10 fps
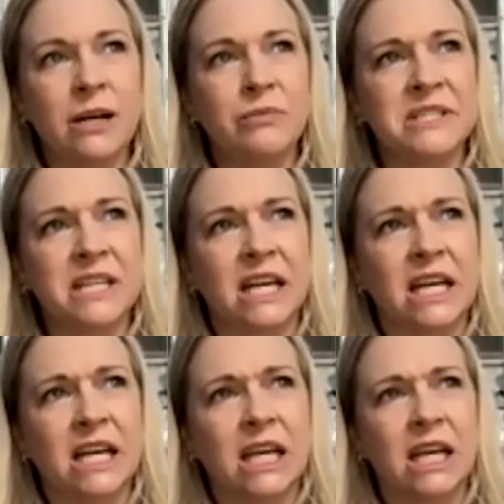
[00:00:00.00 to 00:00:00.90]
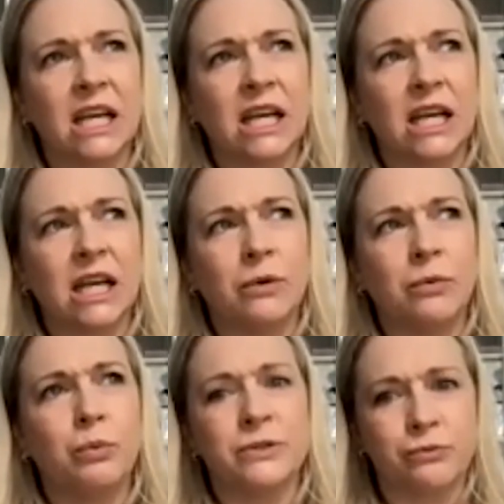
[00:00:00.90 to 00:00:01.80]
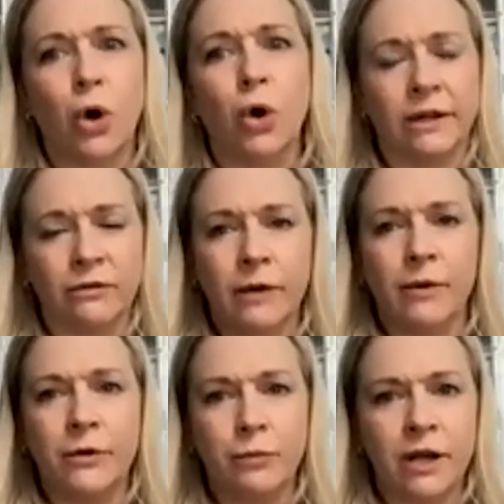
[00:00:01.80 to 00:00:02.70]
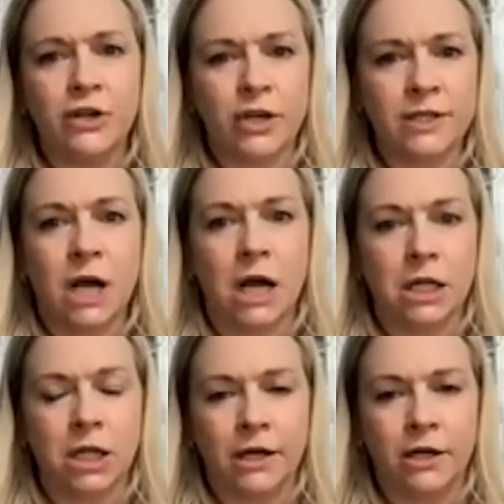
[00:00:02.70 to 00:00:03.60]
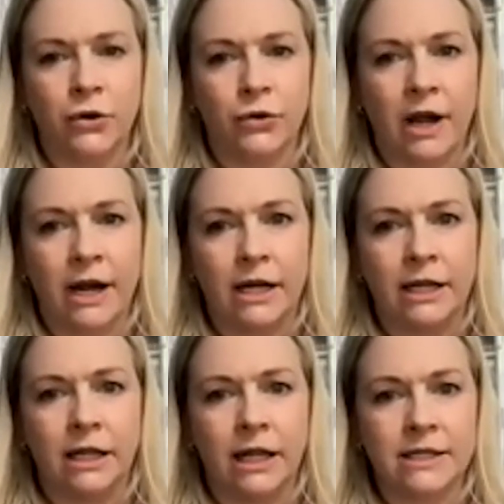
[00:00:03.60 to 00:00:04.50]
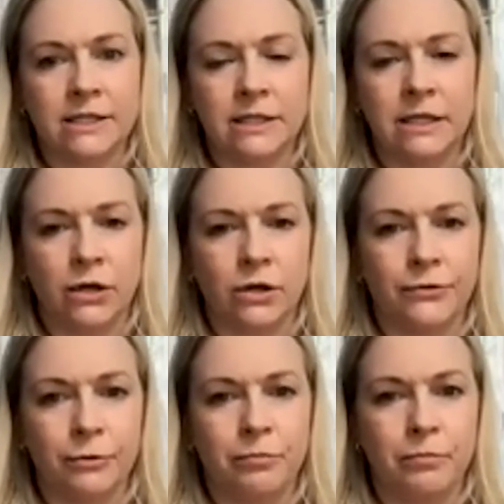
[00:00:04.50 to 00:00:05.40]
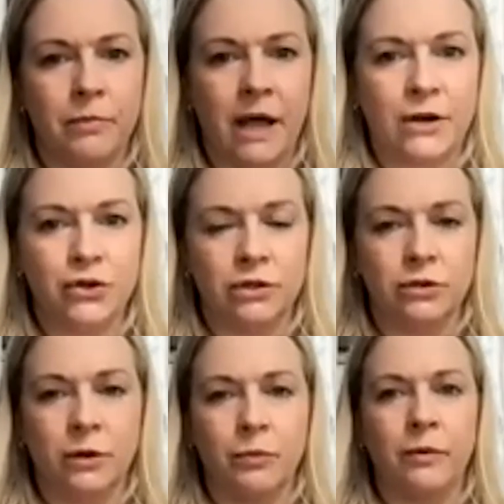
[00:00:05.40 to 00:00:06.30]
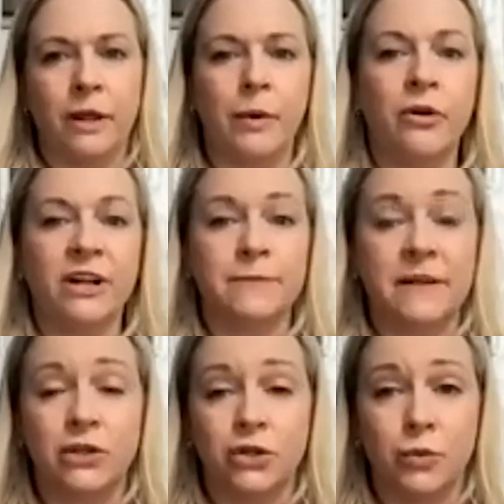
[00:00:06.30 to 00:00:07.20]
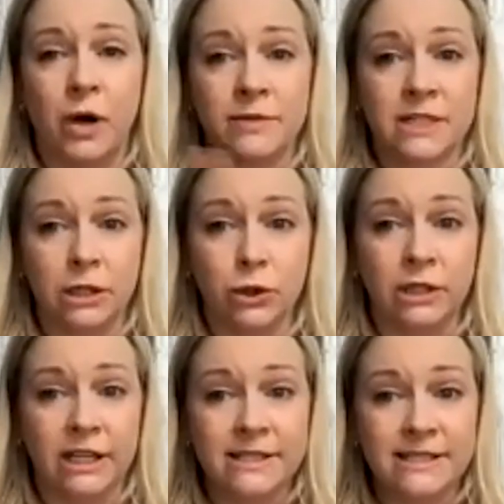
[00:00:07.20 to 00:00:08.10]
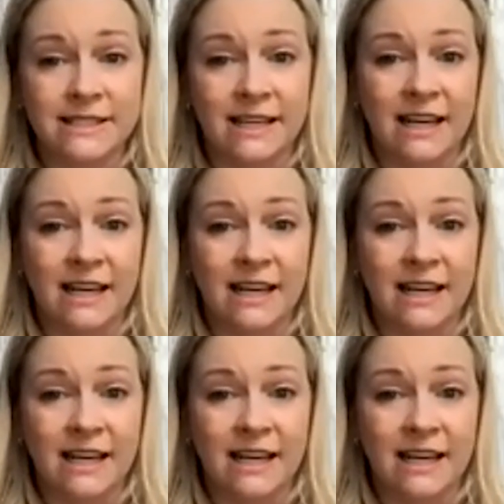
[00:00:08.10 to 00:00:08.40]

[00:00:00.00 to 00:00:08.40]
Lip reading: was rolling, right? We had just gotten a lot of notoriety in the last year for actually doing well. Like, we weren't expected to do well. It was Clueless